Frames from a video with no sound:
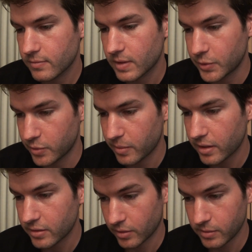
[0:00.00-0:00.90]
Did you
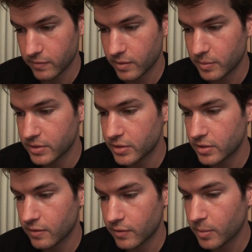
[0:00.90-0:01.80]
make note of the
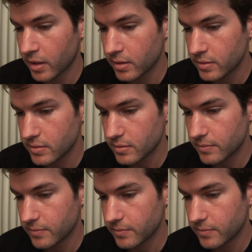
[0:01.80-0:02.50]
position of the bodies?